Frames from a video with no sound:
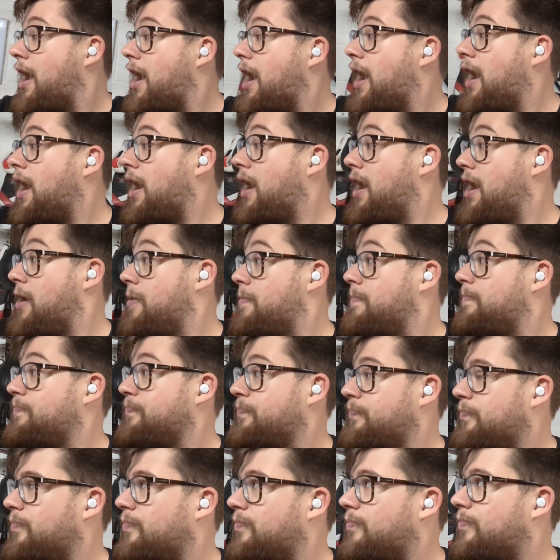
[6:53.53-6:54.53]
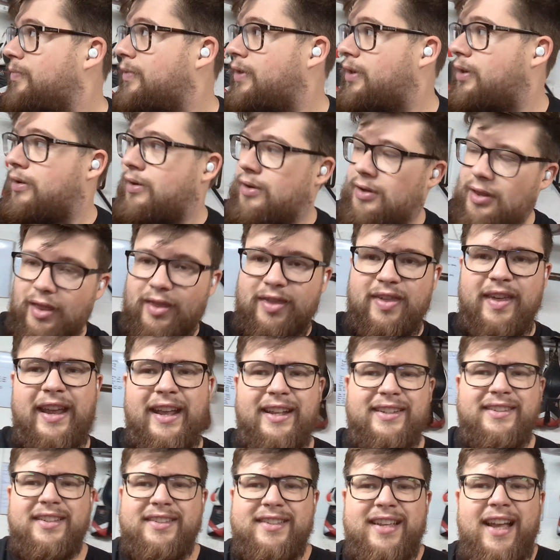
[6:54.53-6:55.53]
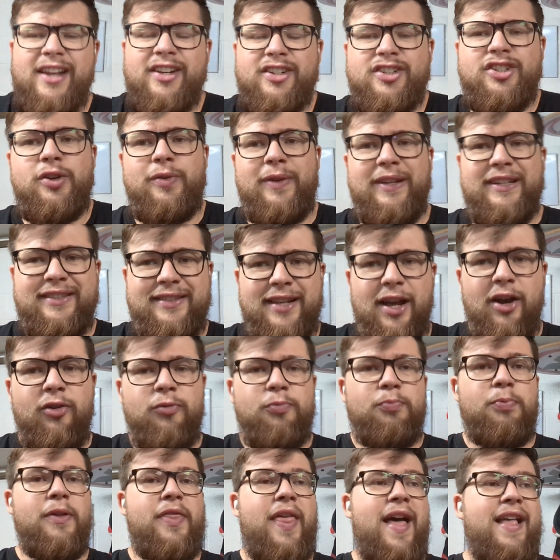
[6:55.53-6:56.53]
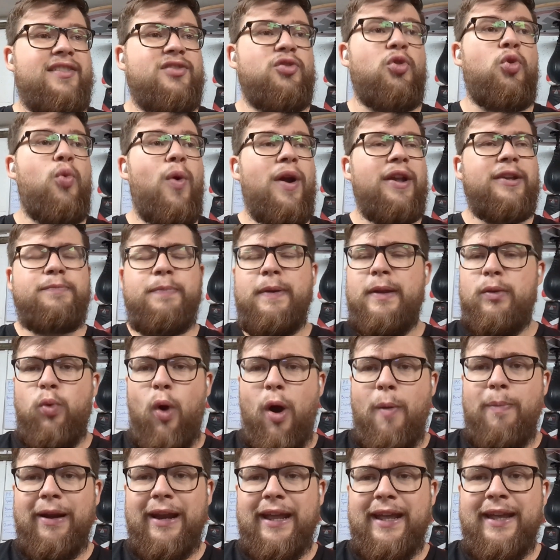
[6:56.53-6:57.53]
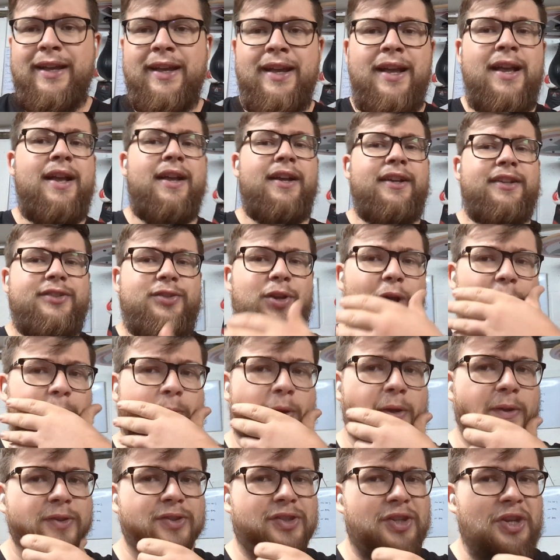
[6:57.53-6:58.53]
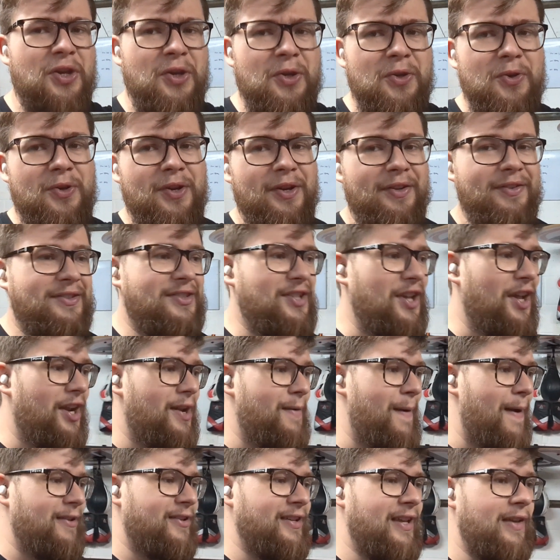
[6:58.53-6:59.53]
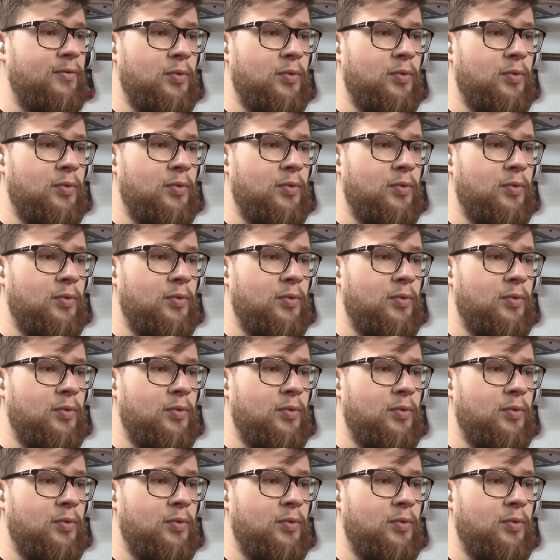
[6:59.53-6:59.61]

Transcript: thing it's attached to itself, but that's always been wobbly, so I'm not too concerned about it.